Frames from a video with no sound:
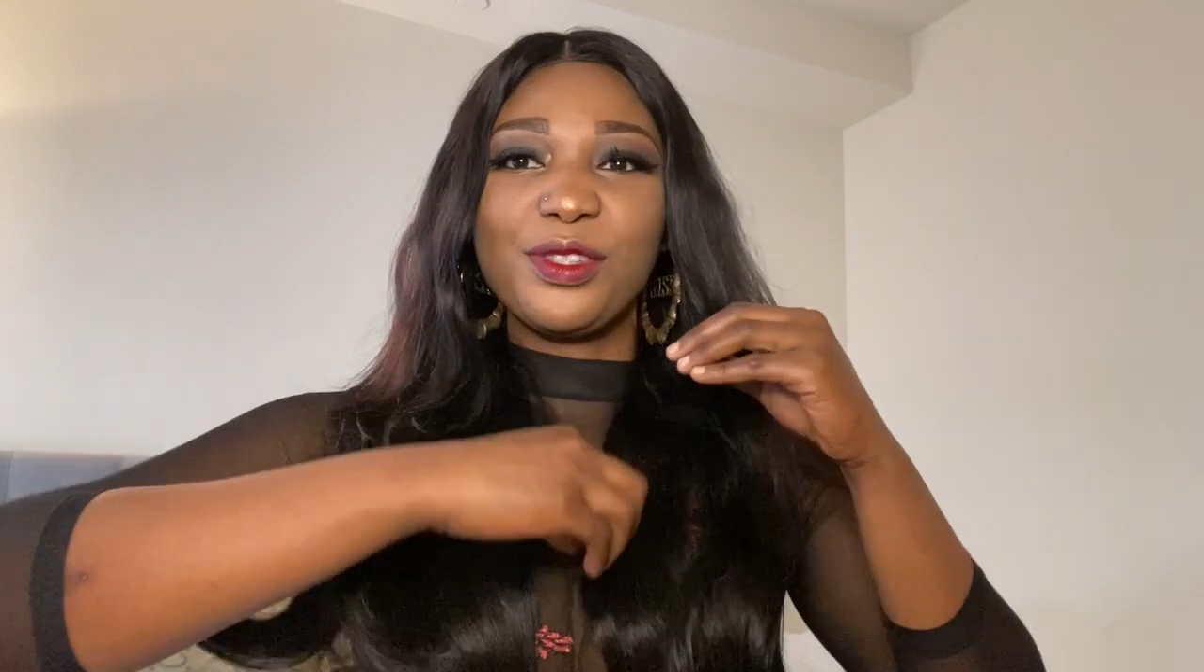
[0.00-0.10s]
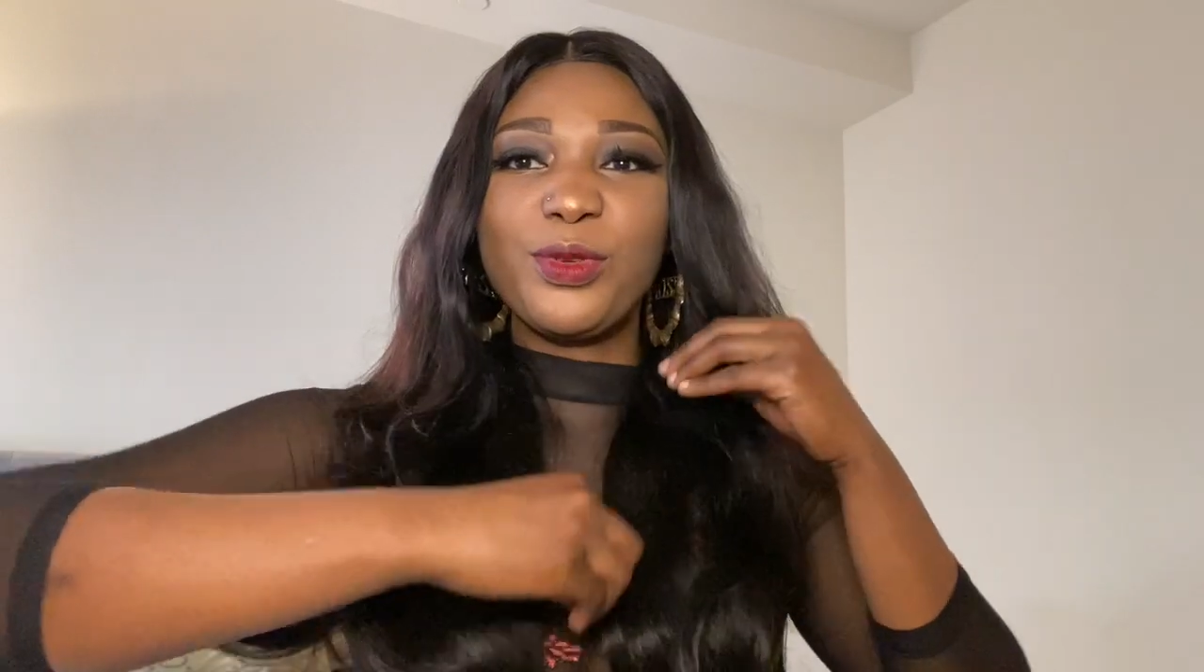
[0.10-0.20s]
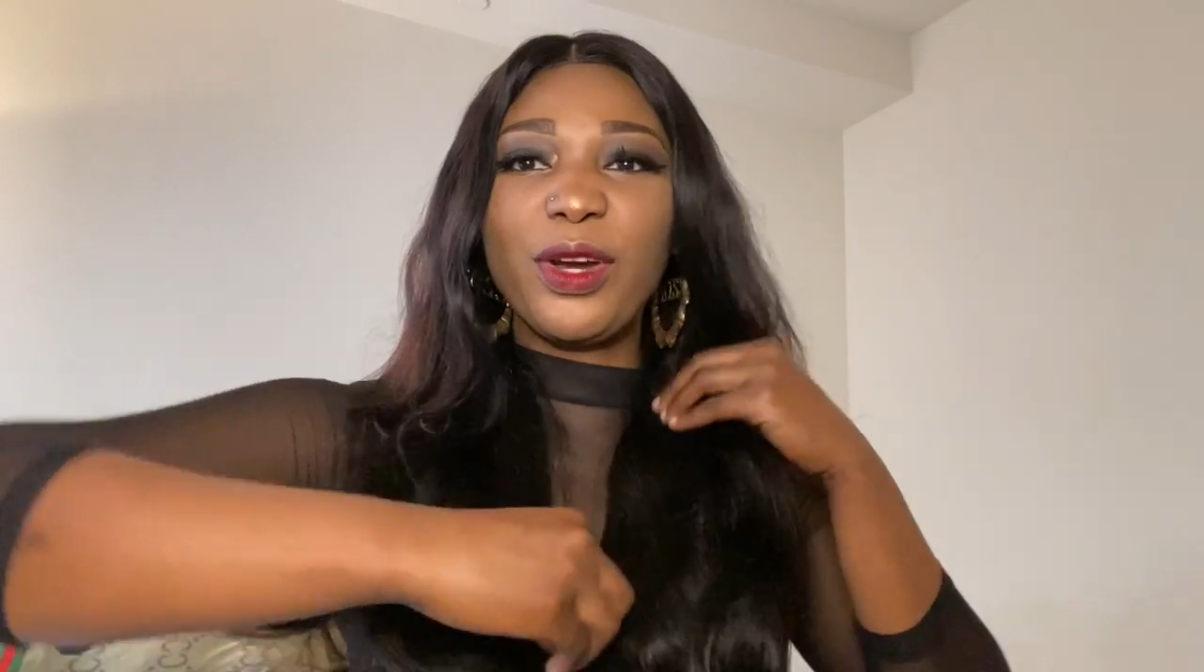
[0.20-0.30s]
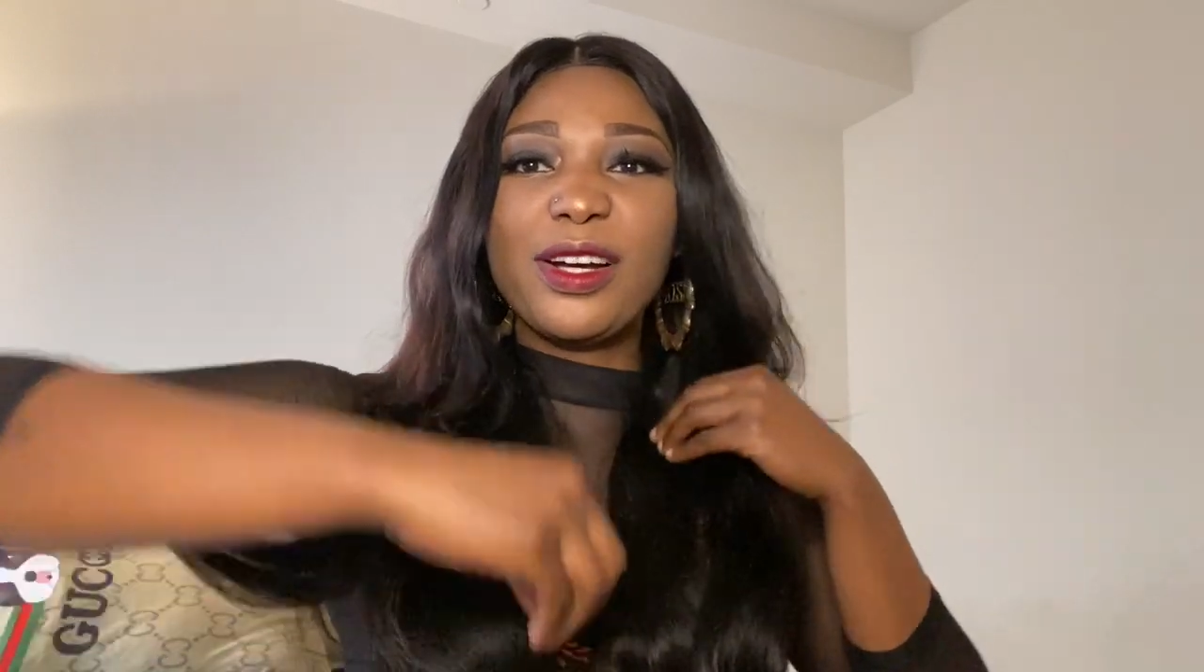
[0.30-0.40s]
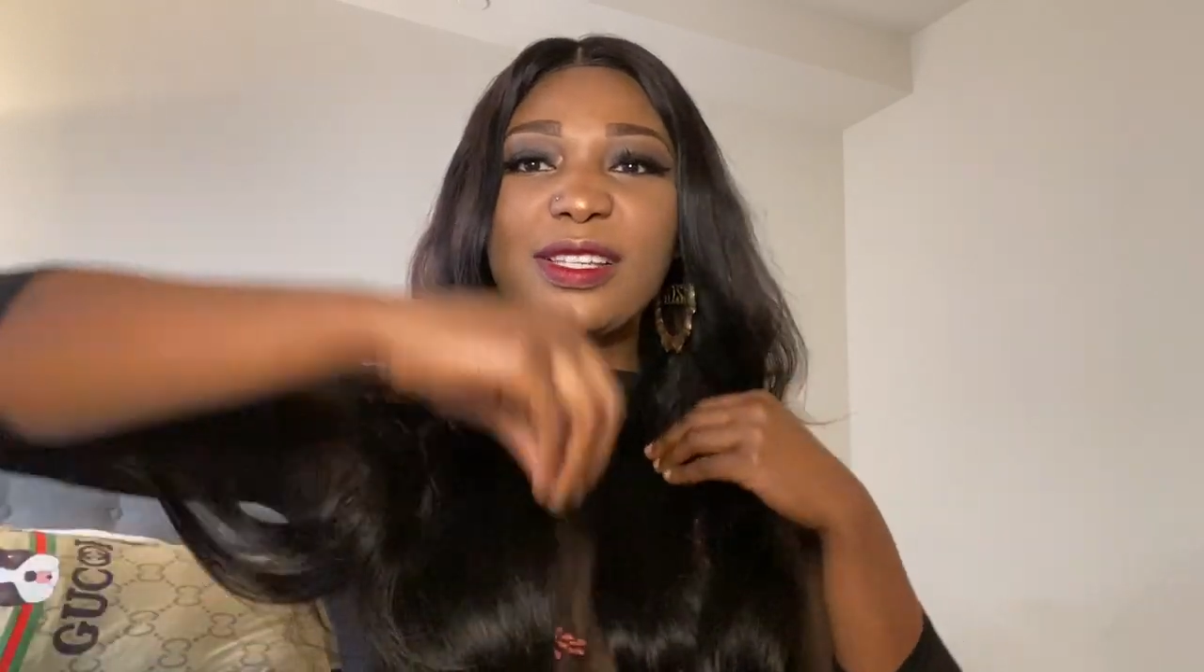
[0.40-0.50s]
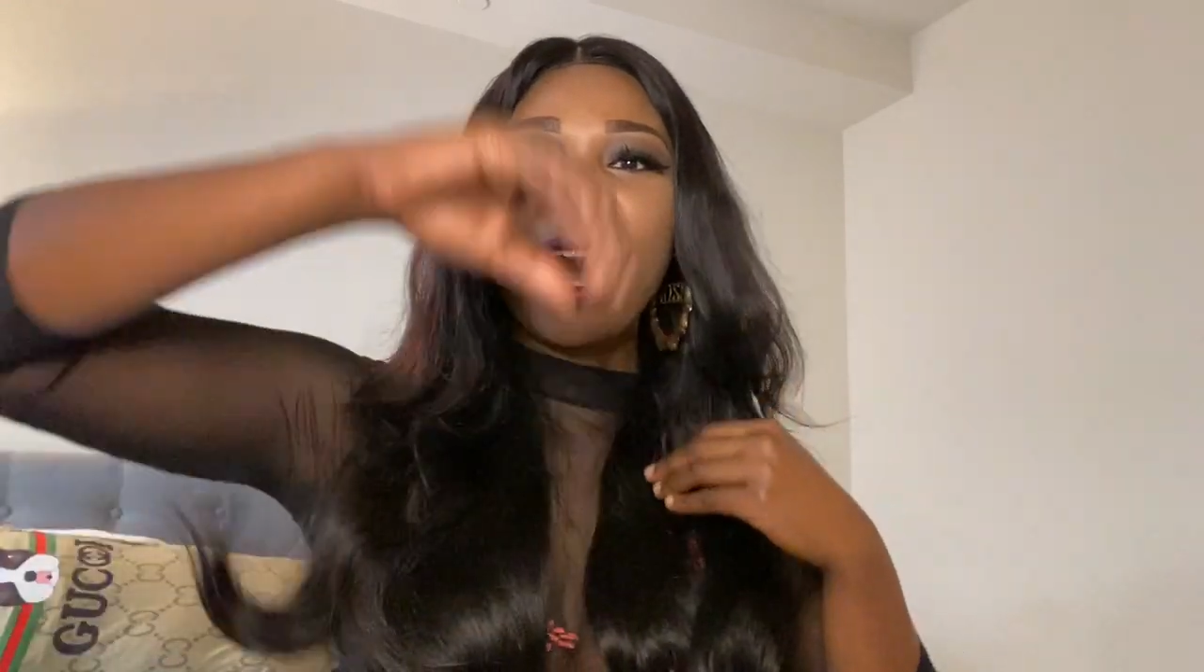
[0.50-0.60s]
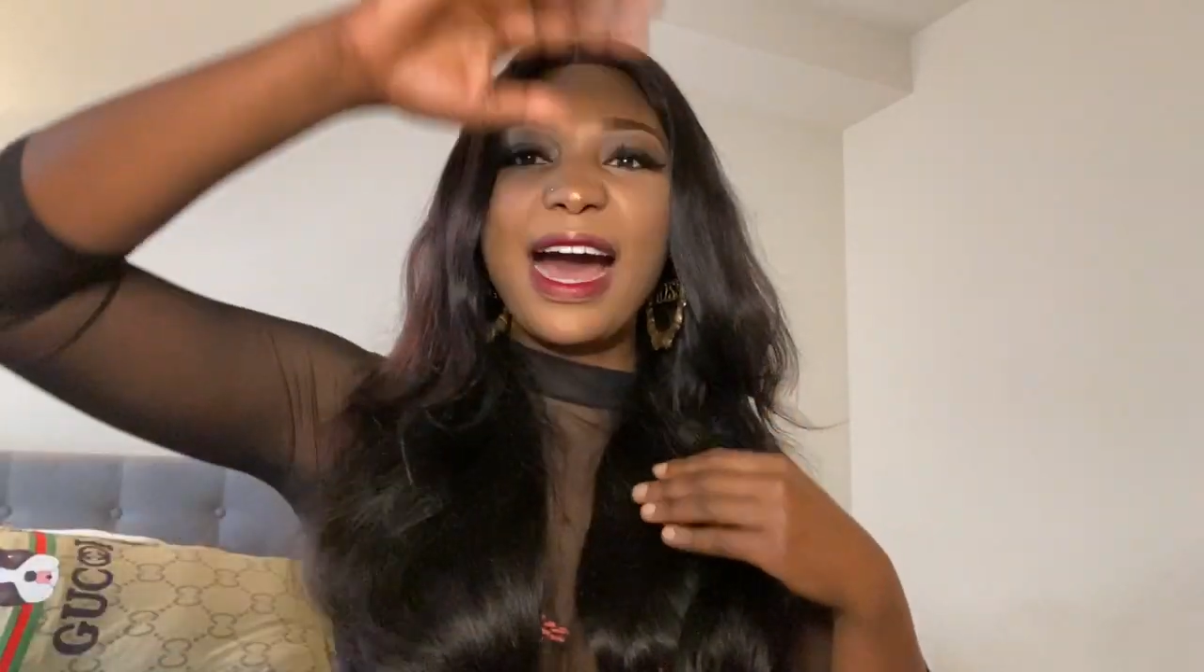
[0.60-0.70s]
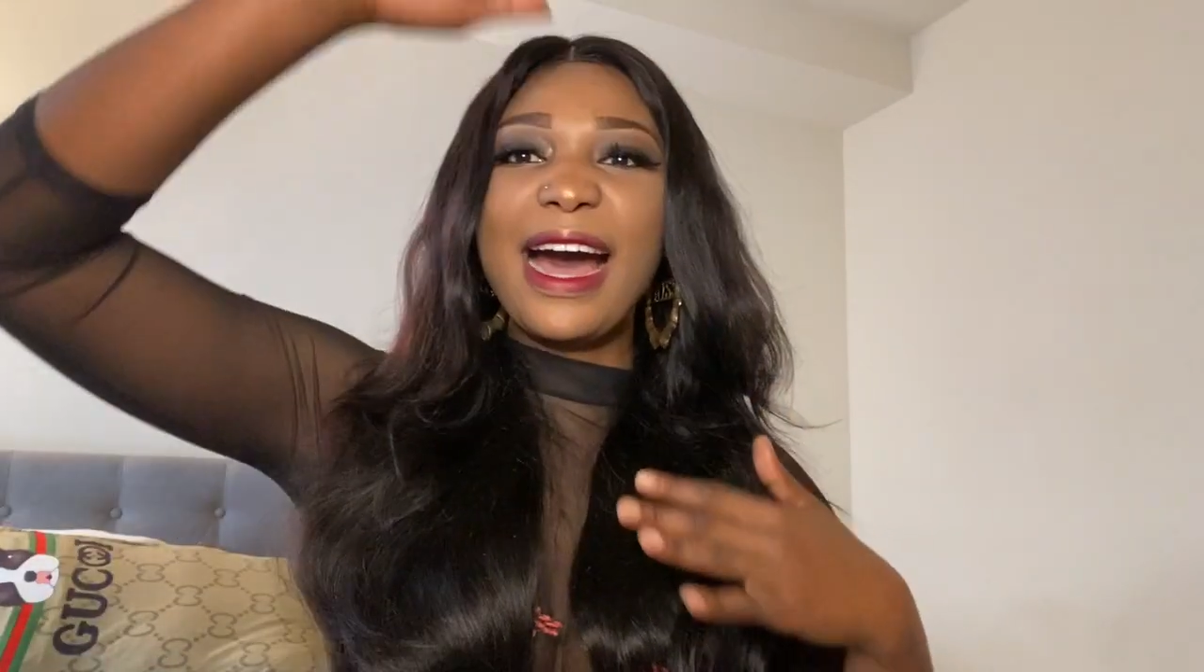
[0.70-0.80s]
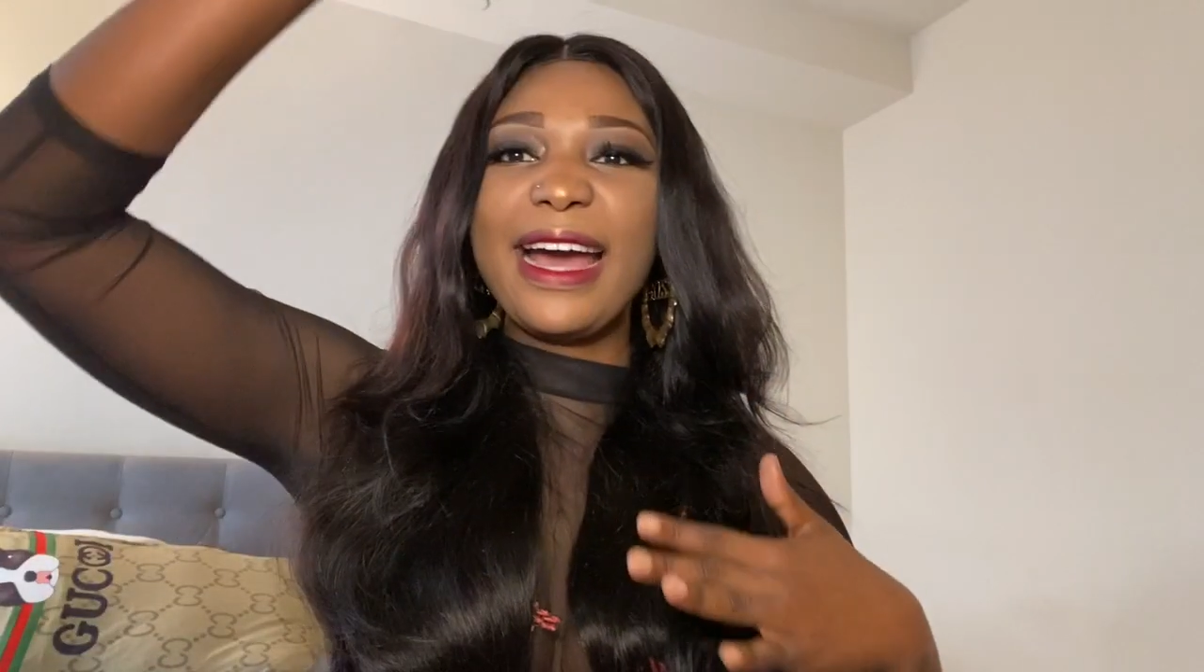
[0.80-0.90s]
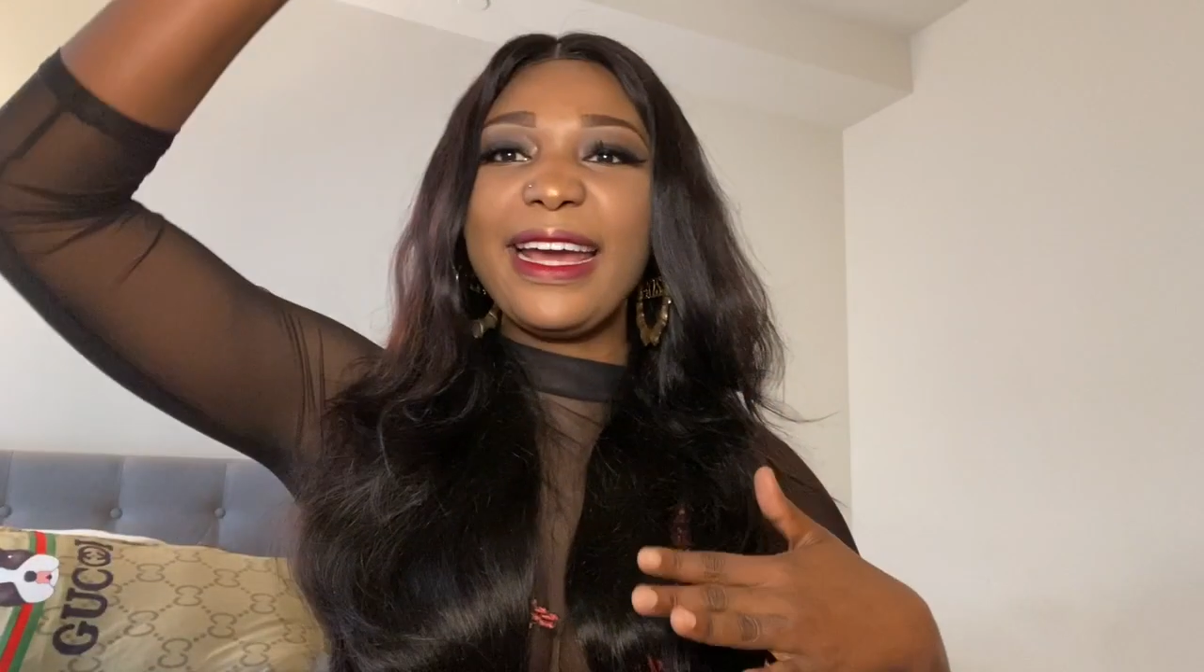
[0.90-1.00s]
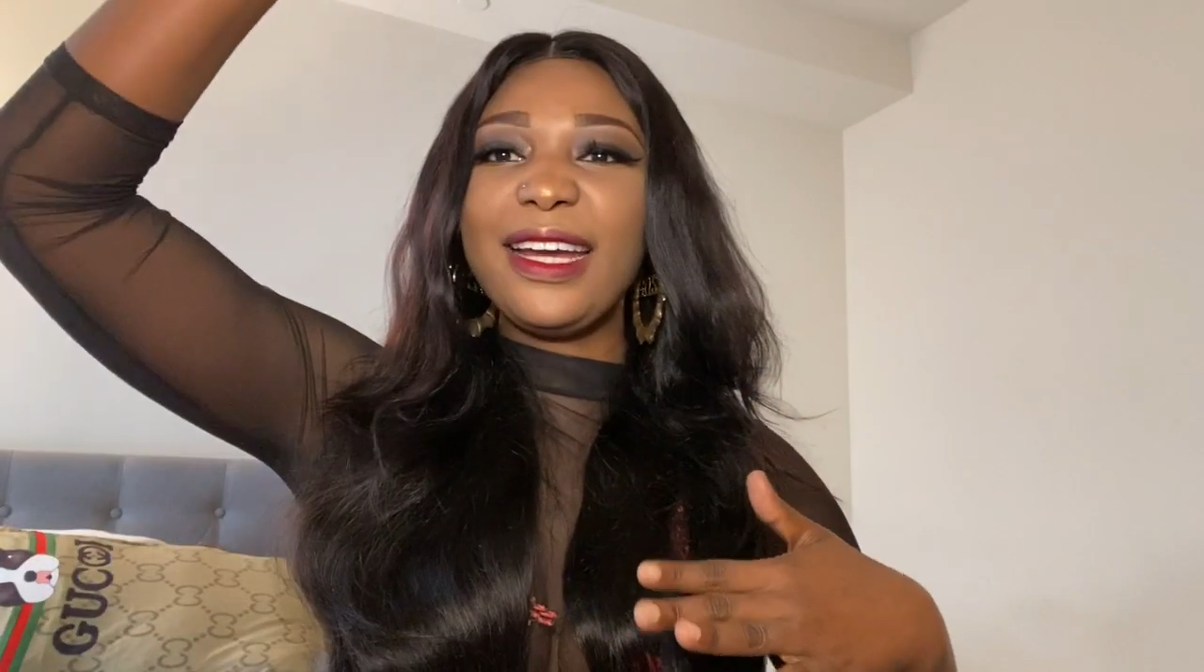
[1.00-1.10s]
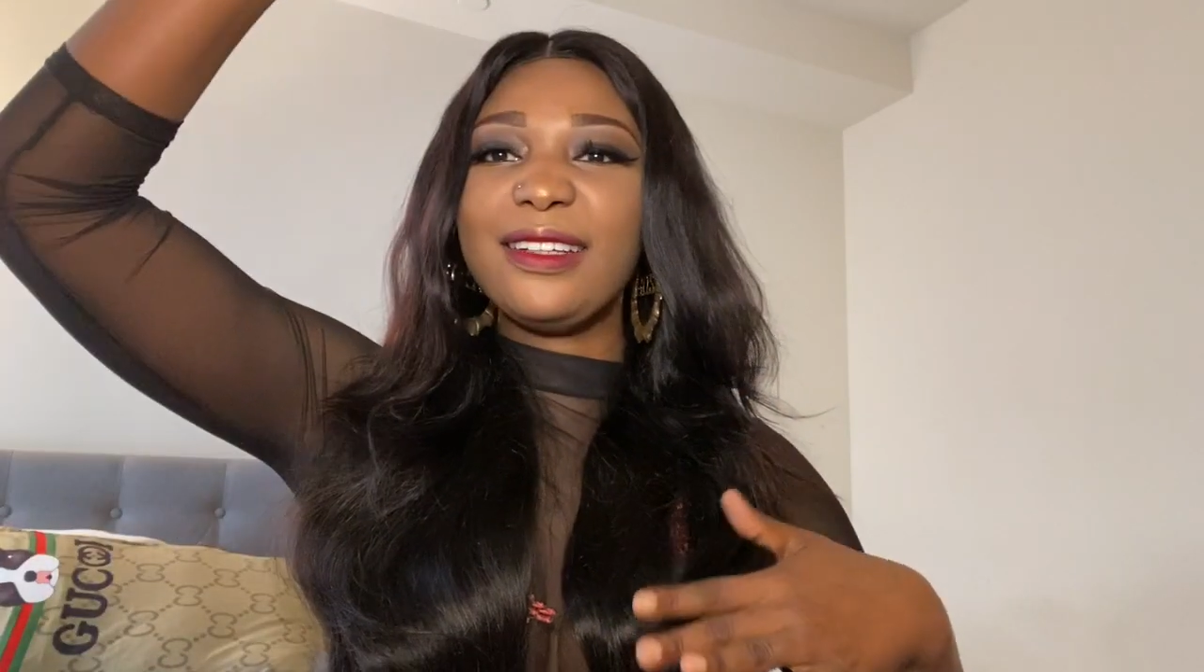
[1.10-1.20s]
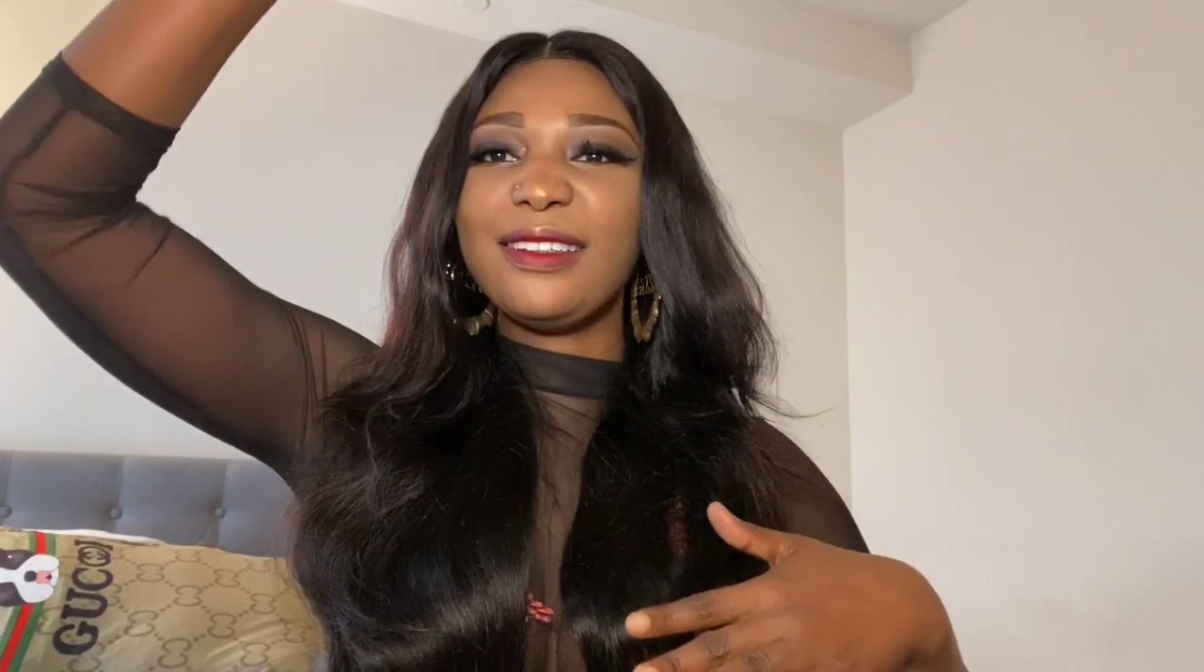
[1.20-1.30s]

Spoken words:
took us high